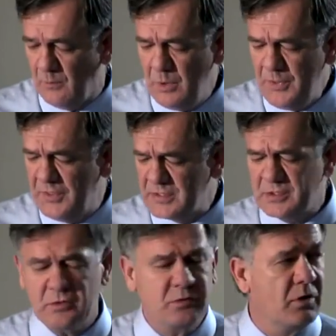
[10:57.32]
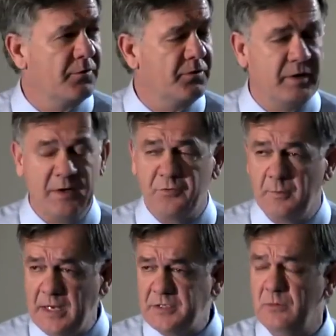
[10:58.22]
With this sort of
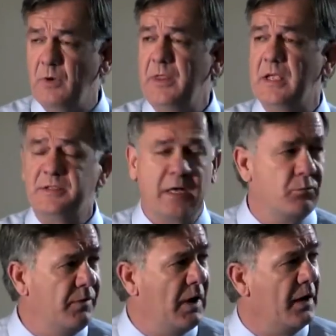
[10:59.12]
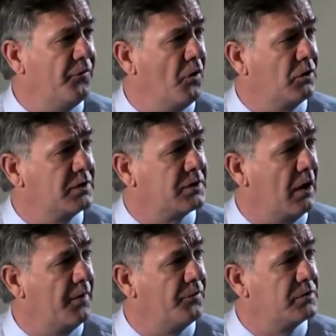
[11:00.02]
information, we then said we've got to focus
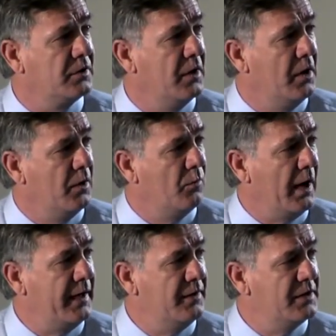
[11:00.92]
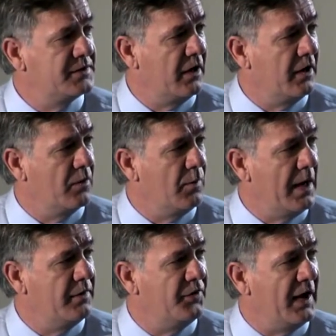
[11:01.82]
our efforts right in area,
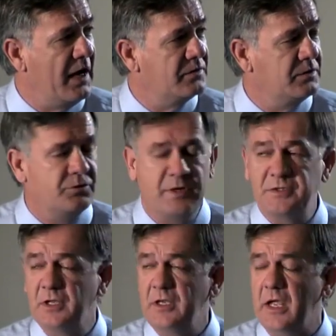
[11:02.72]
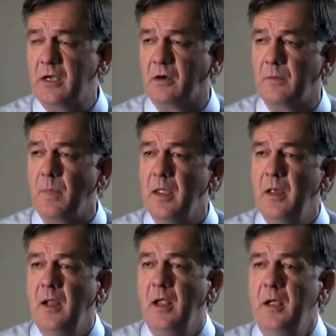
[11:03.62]
around 1,000 trees to the acre.
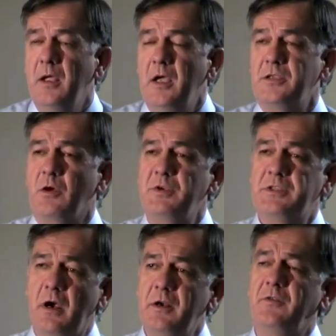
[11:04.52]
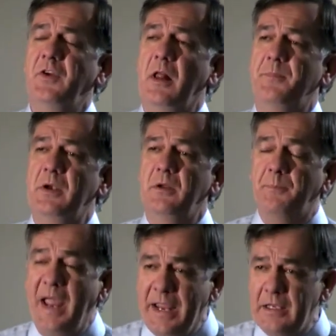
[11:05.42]
And so we started developing a
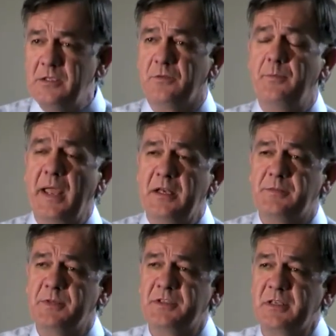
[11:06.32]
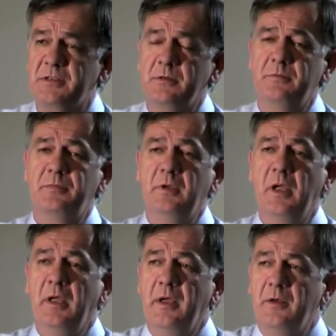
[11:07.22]
package of management systems,
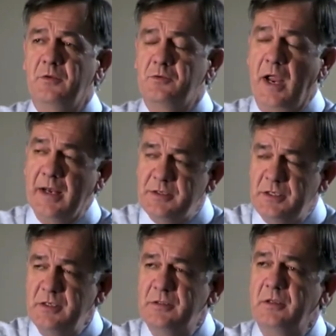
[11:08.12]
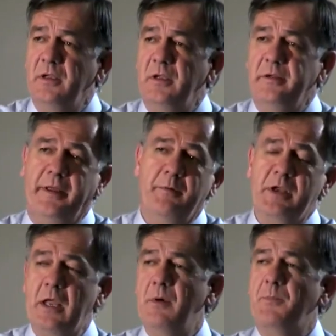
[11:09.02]
strategies, and we
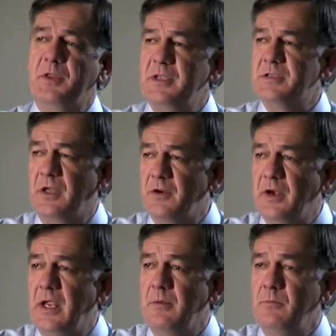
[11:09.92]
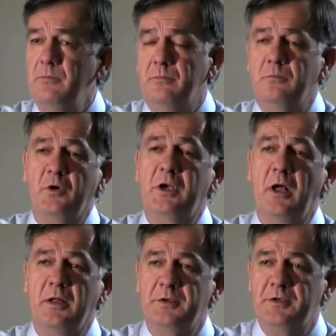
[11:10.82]
came up with this other name. We
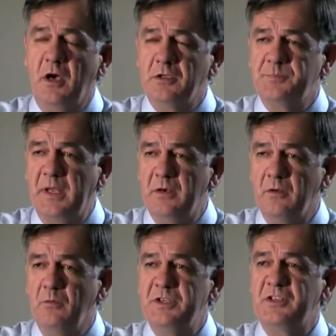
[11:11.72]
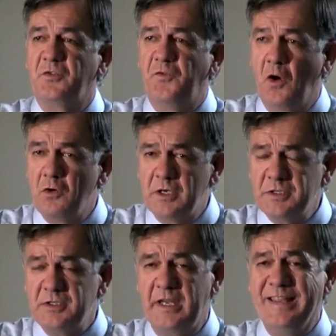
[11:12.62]
call it the tall spindle, which is
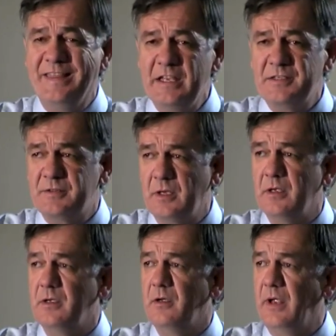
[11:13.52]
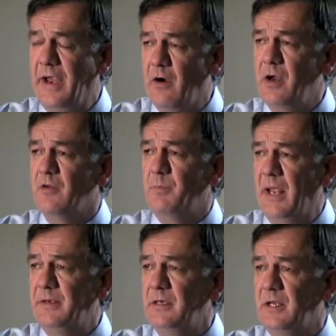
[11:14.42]
focused in this area of
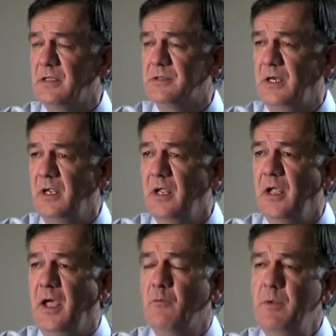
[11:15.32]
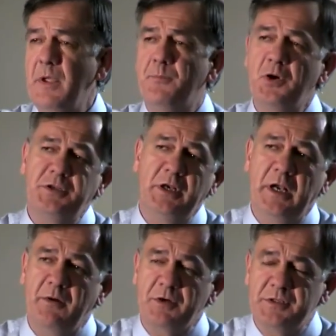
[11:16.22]
planting density, and we've been pushing
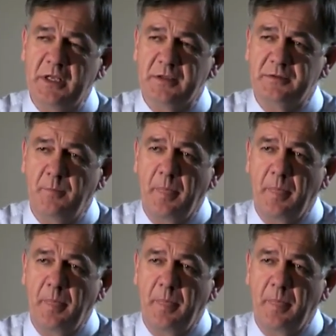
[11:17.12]
it ever since.